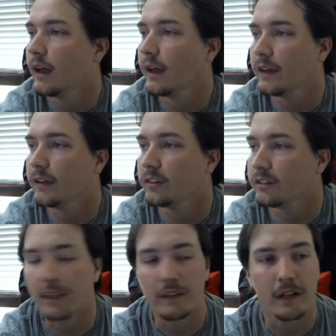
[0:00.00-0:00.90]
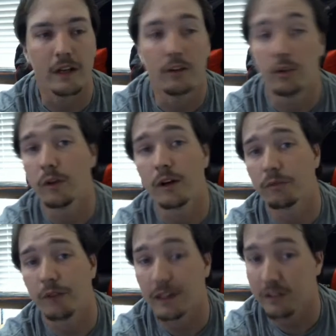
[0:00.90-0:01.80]
and they just sit there and do their
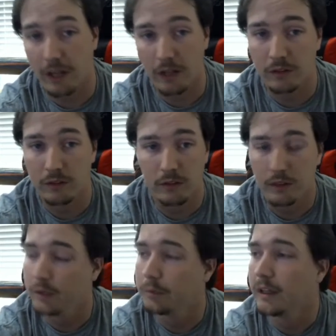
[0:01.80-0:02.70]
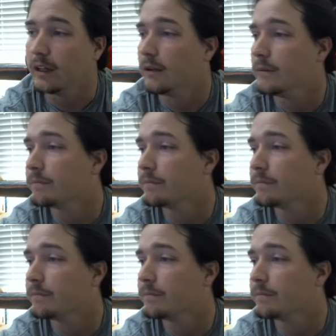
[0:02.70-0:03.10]
effects as need be.